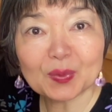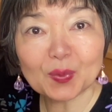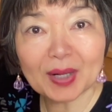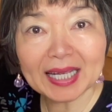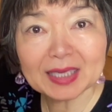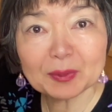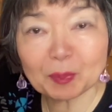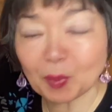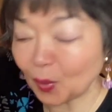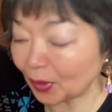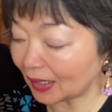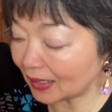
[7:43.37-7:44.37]
right
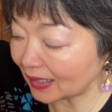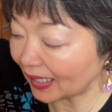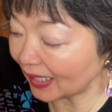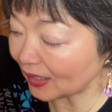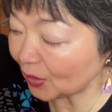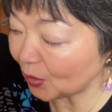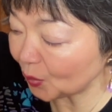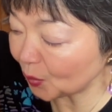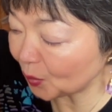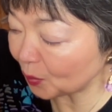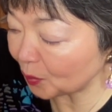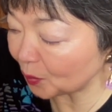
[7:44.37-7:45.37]
point, and
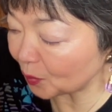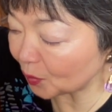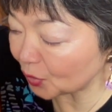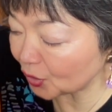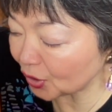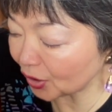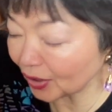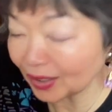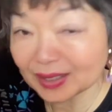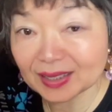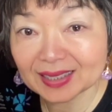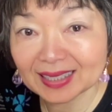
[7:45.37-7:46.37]
you
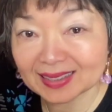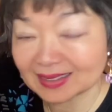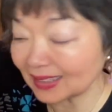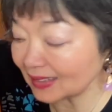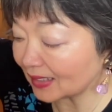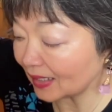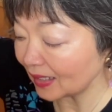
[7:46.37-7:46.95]
turn like this